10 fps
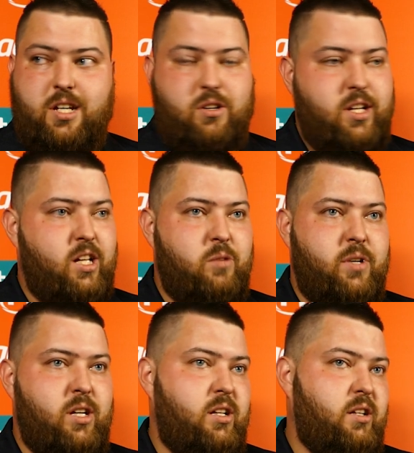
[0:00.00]
He could have killed
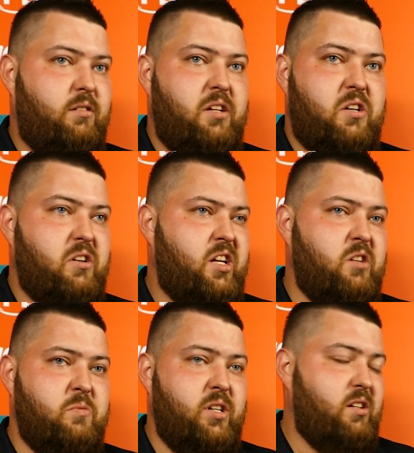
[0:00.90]
me
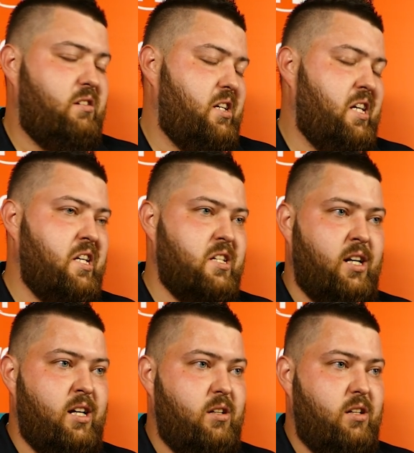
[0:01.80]

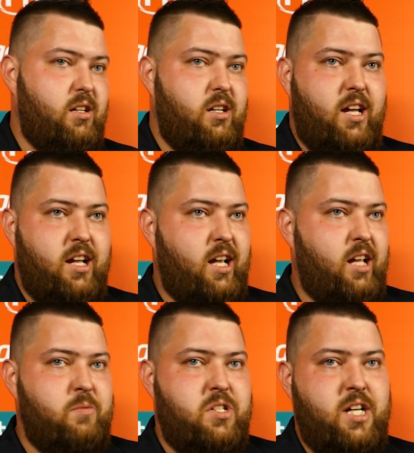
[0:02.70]
easily and kept
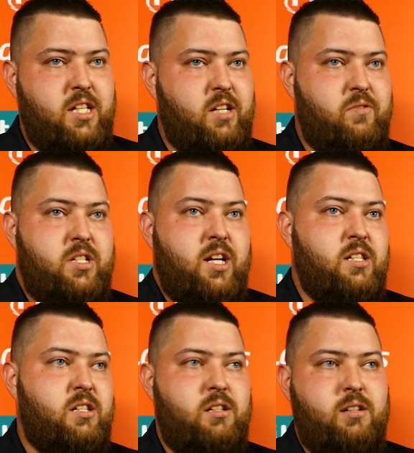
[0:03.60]
giving me chance after
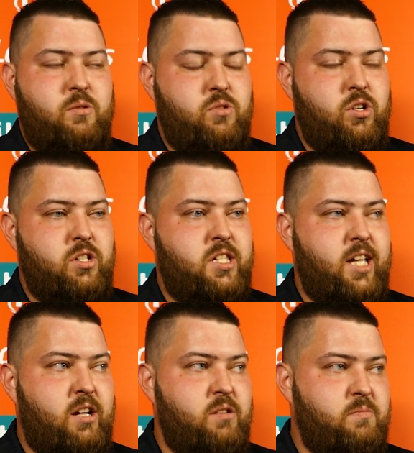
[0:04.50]
chance, and I was there to
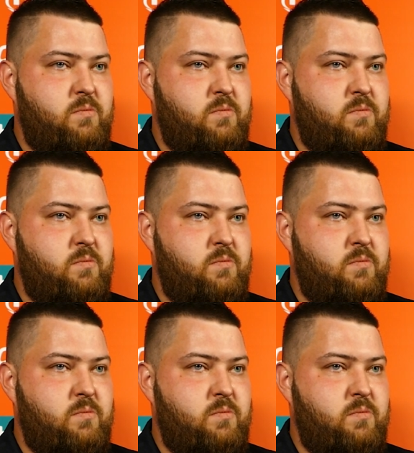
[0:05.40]
take him.